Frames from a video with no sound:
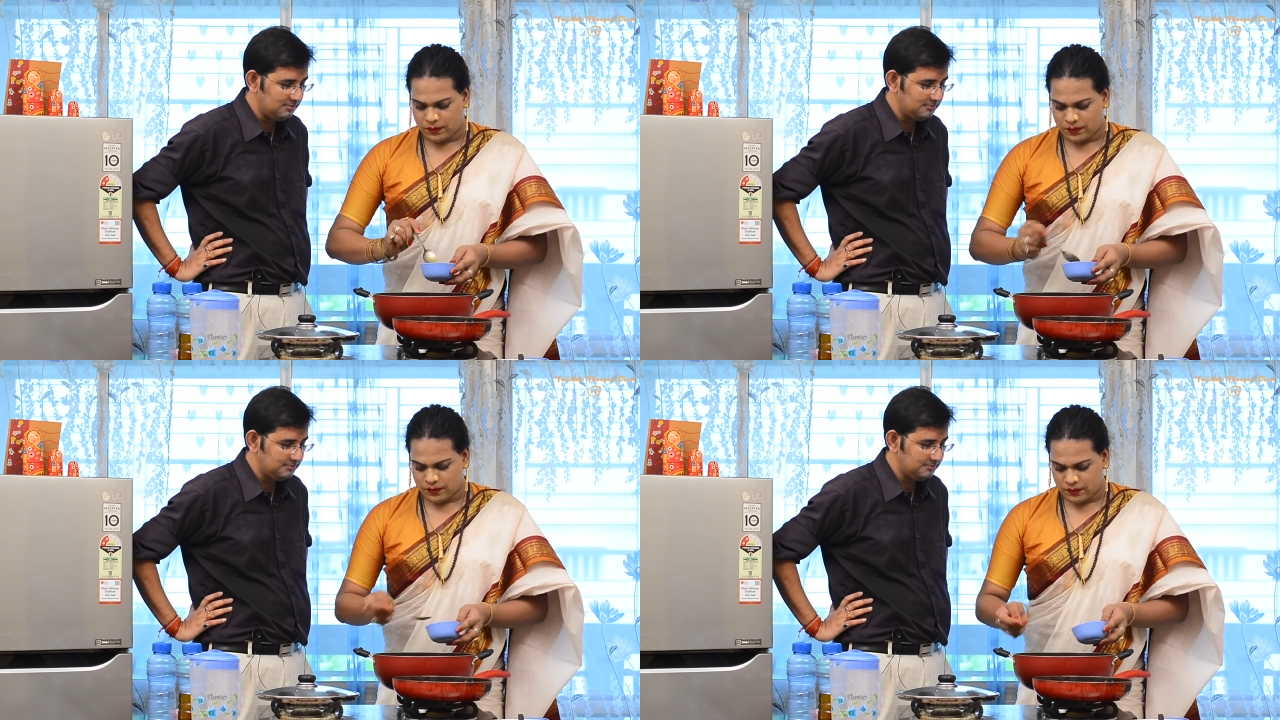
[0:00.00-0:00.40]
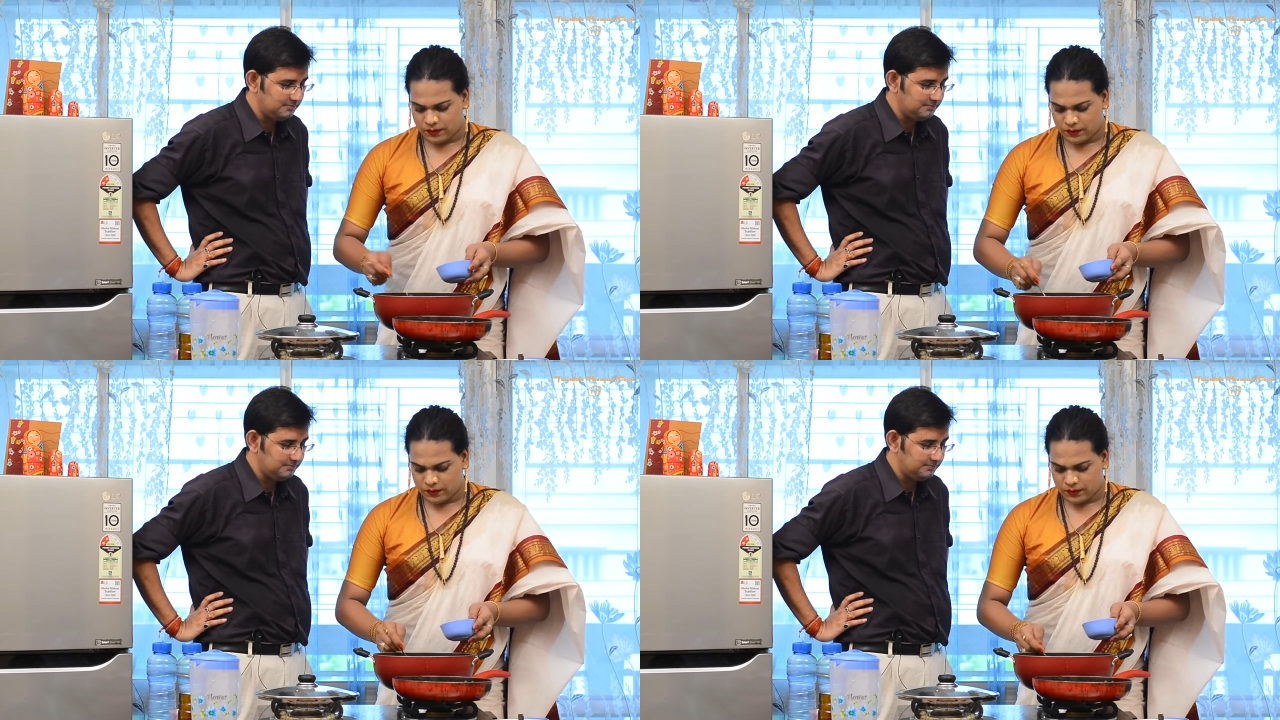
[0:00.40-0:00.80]

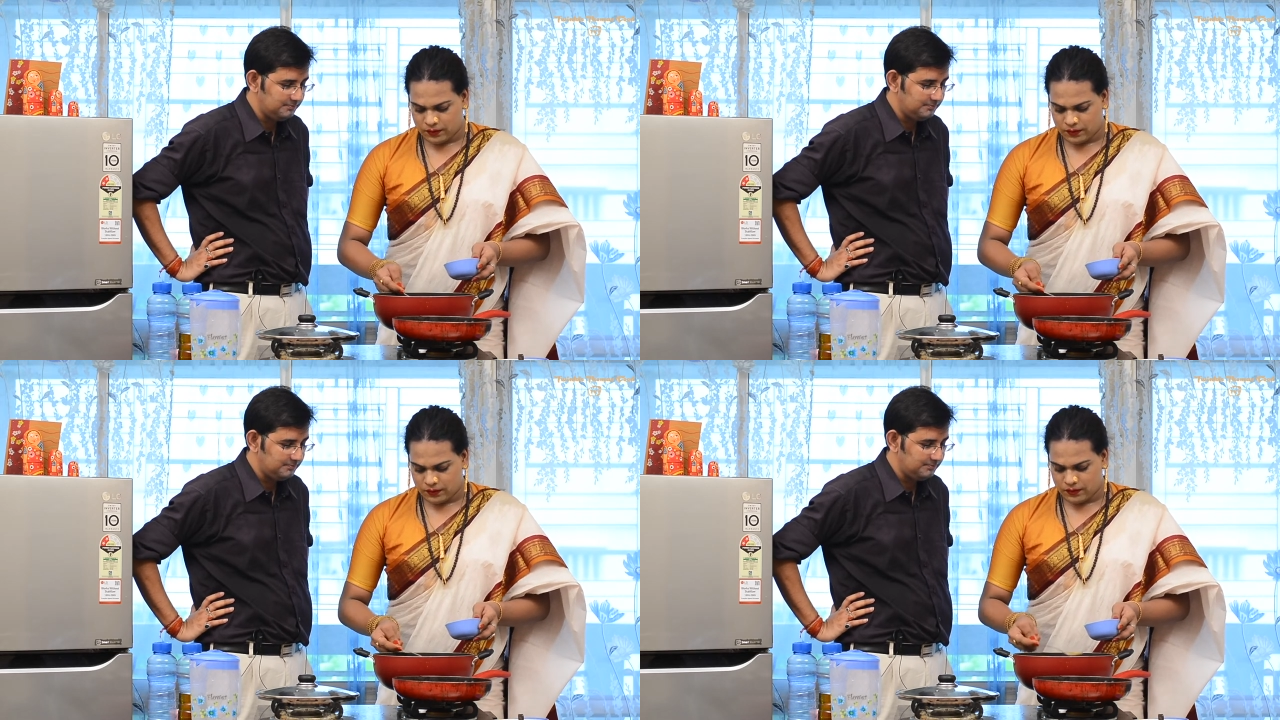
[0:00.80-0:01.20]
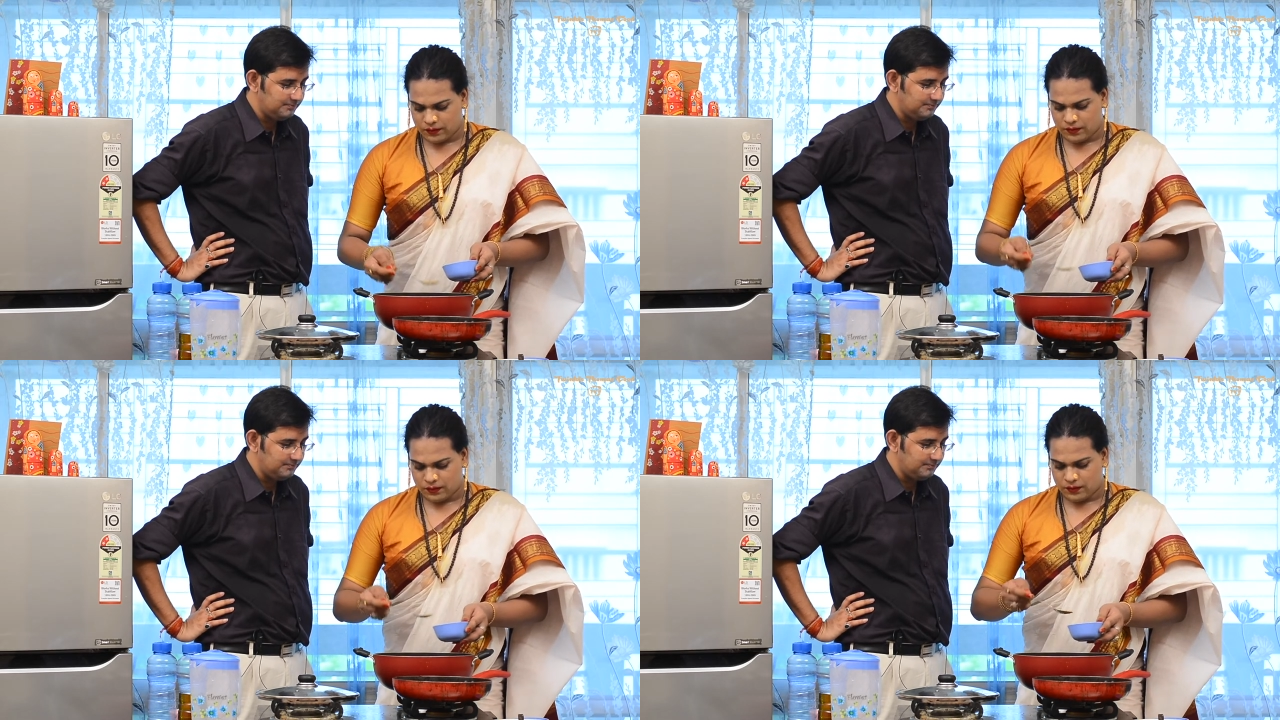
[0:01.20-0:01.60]

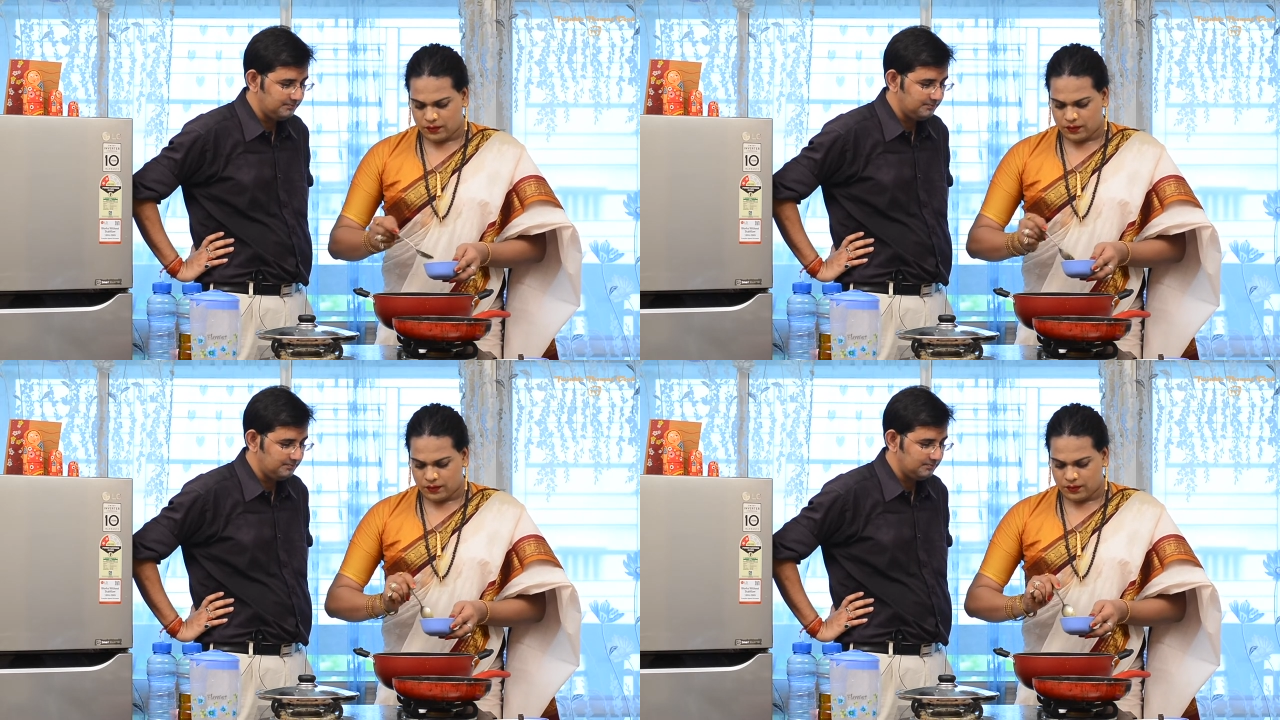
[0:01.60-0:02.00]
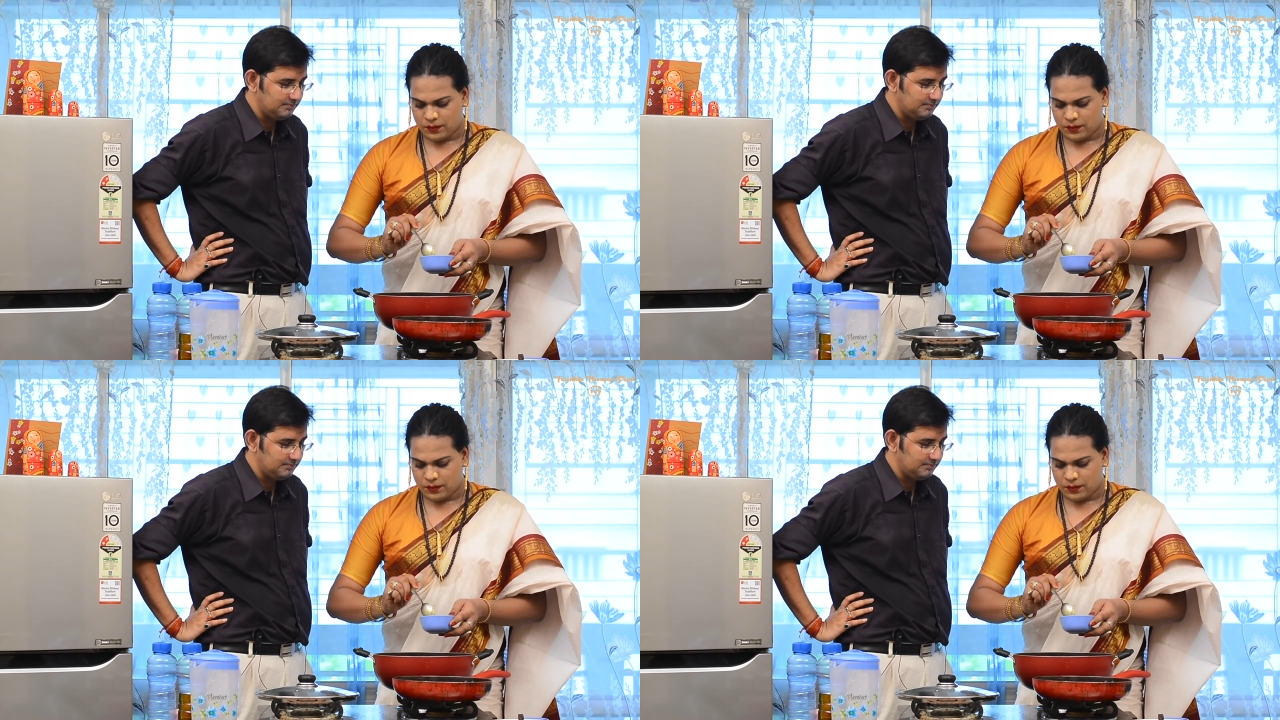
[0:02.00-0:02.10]
Nothing is said.